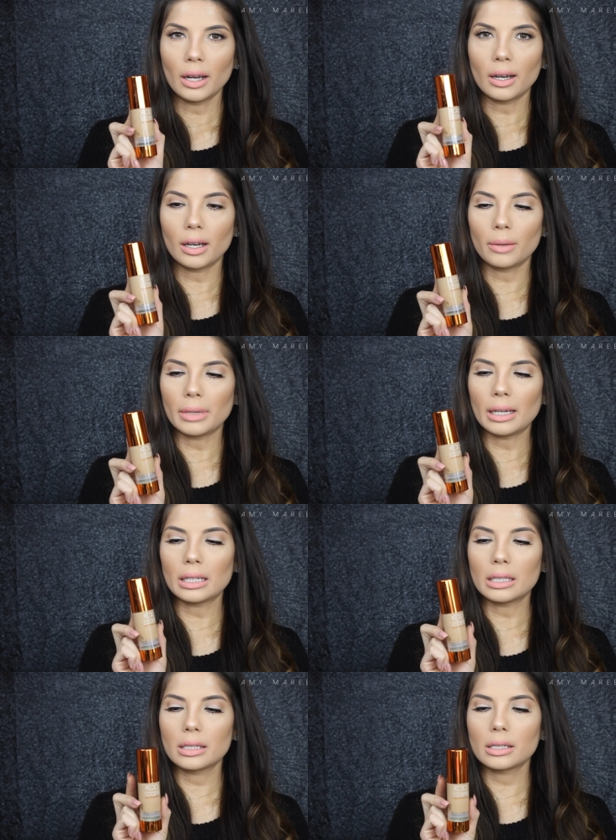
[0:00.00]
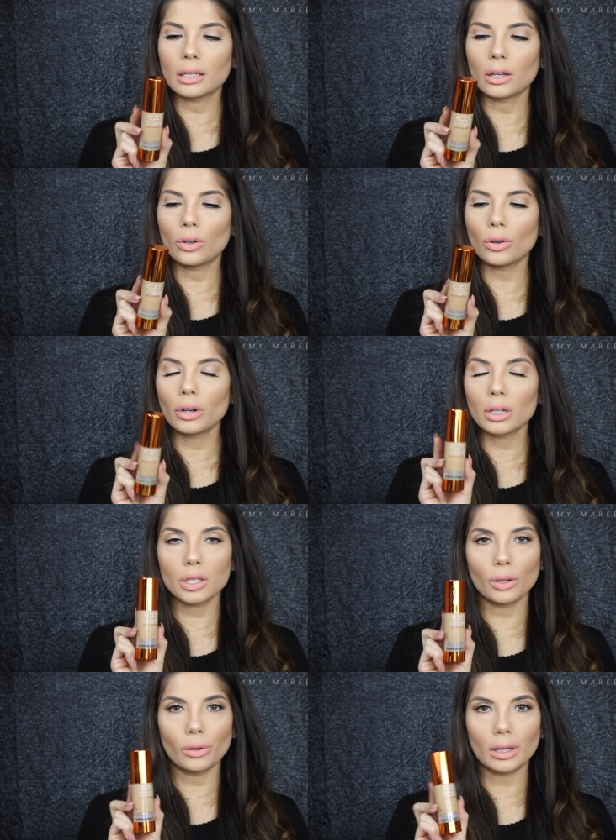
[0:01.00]
It's not
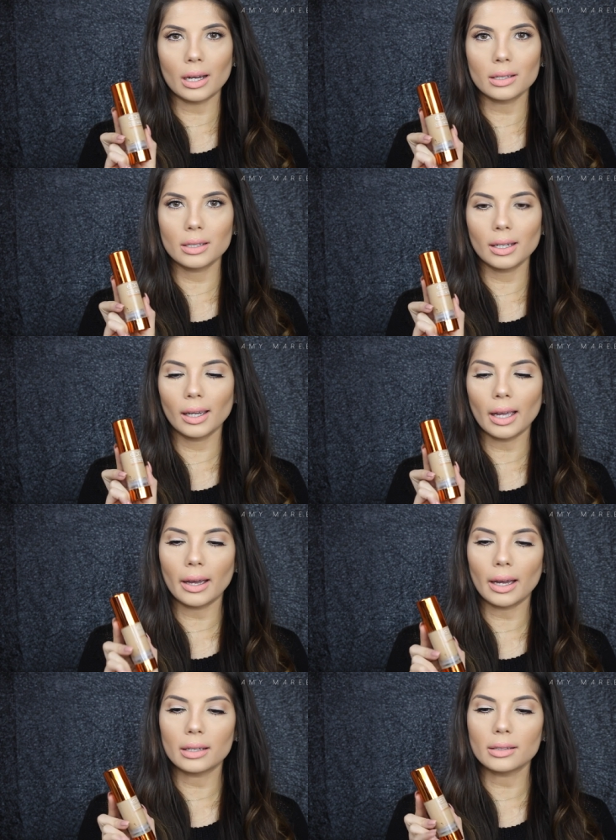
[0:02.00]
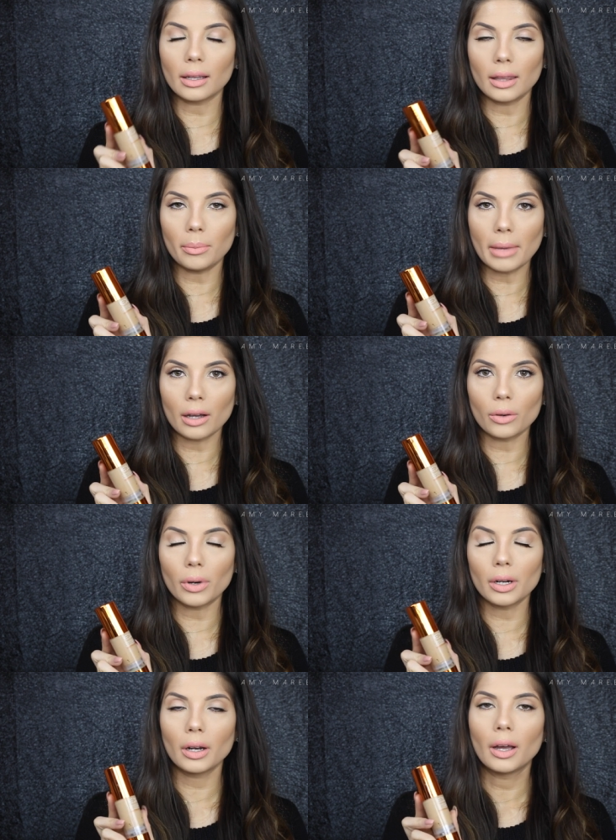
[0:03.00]
as long lasting as the MAC
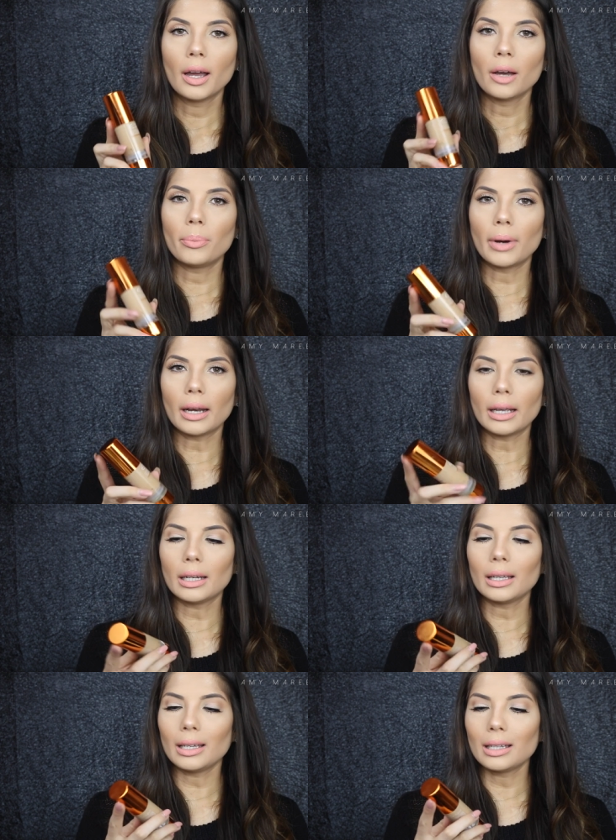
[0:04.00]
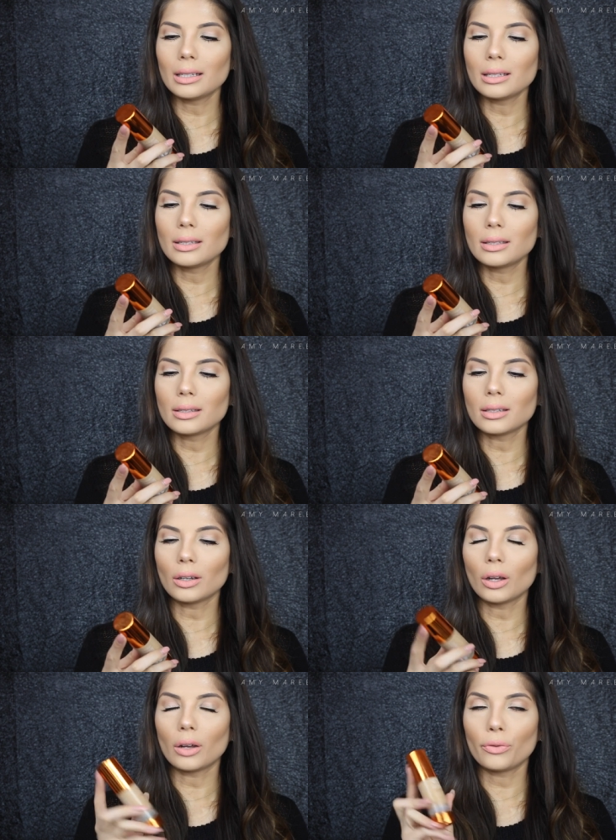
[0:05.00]
one, but it is
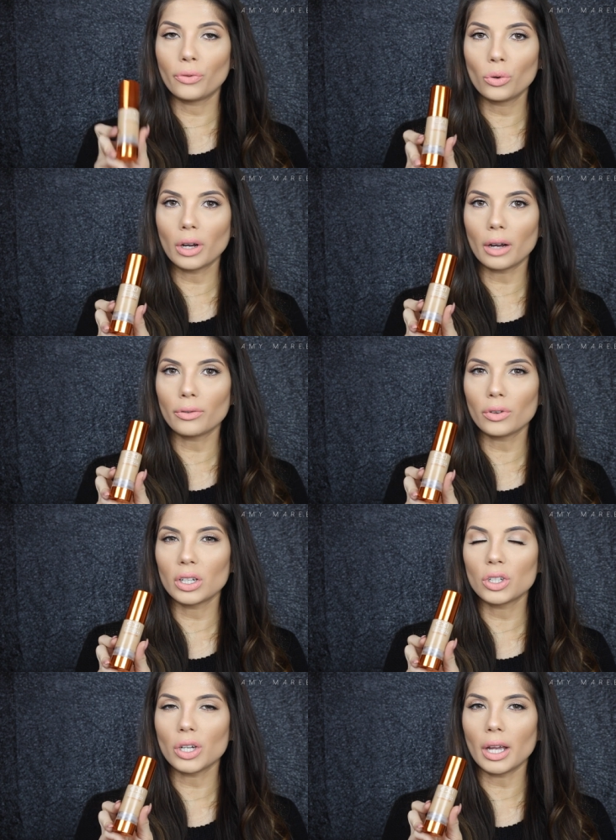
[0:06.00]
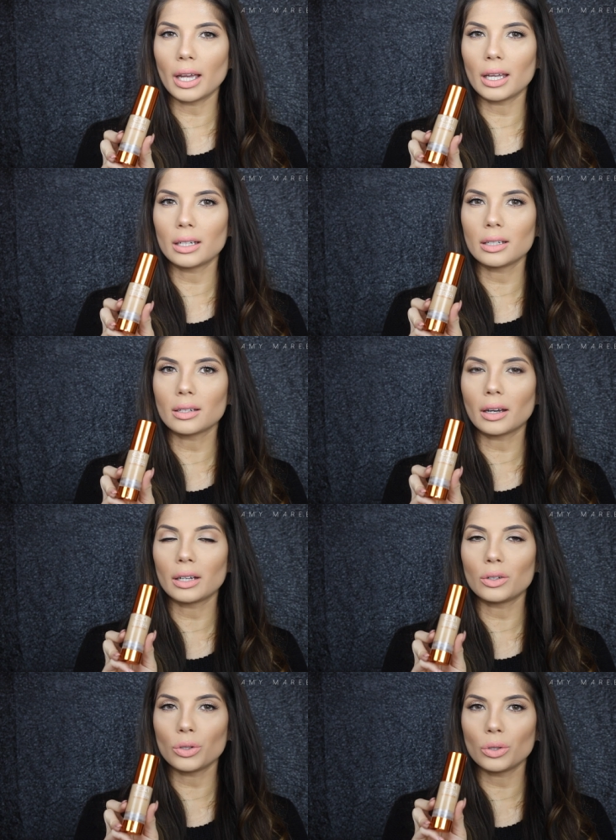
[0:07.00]
full coverage and
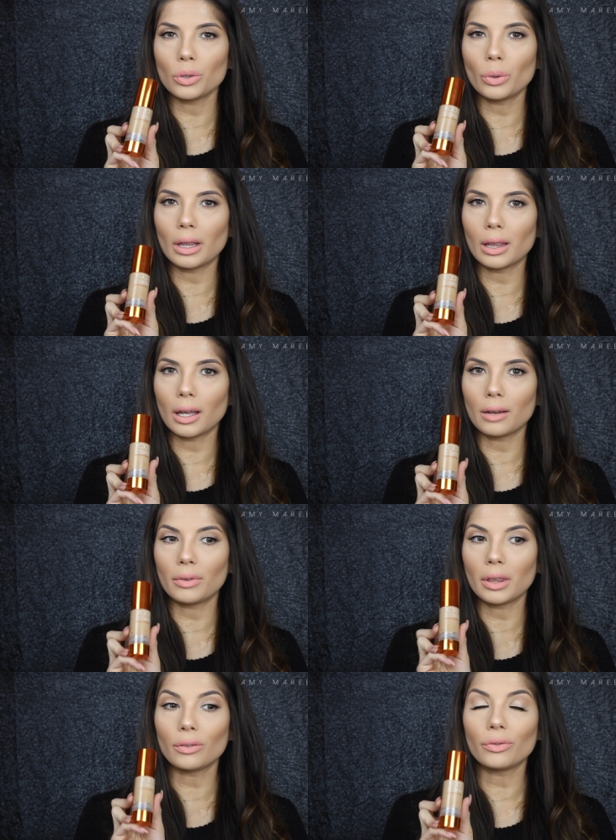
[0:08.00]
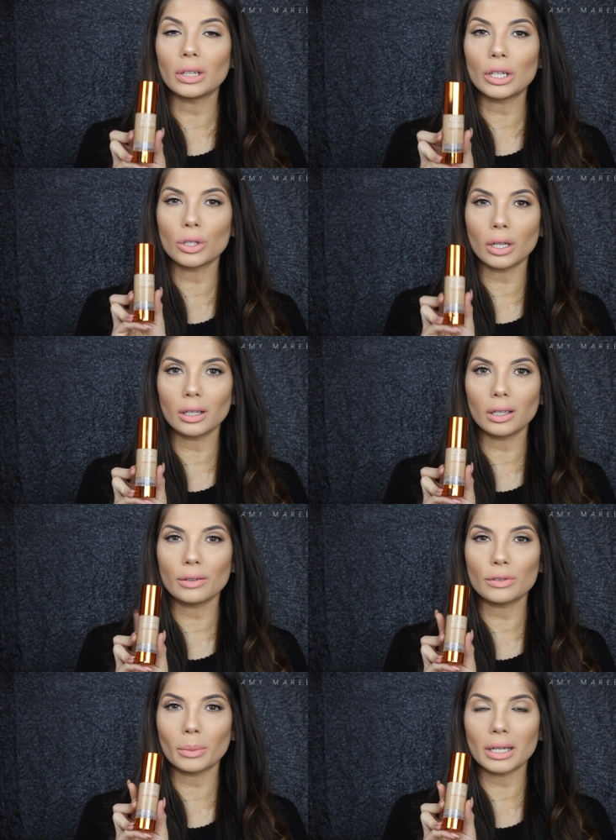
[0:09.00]
I do love the finish that it
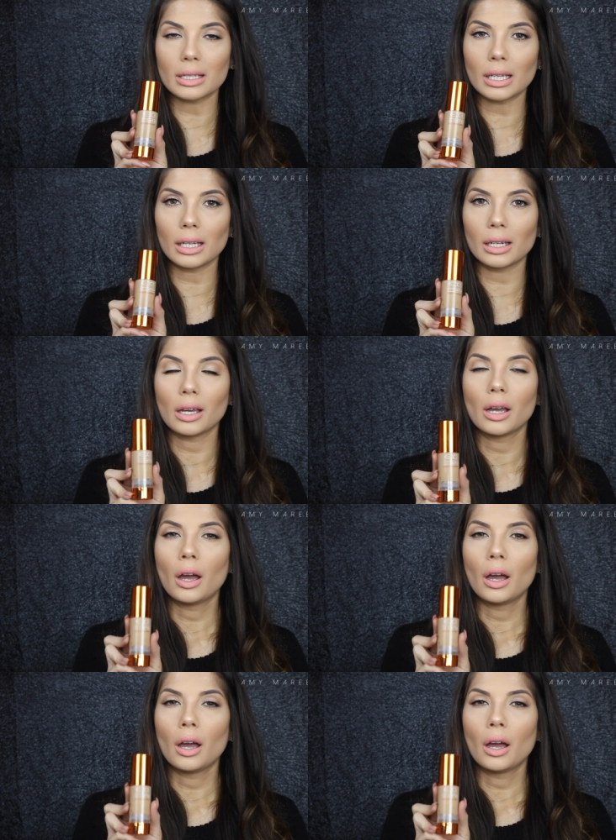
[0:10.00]
gives on my skin.